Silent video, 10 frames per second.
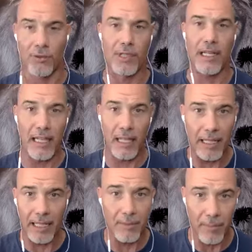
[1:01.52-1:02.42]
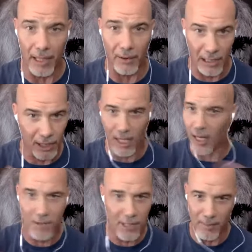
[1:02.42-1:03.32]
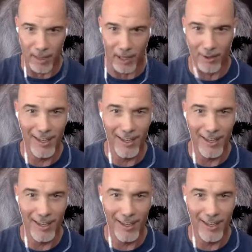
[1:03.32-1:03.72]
send him an email. He loves email.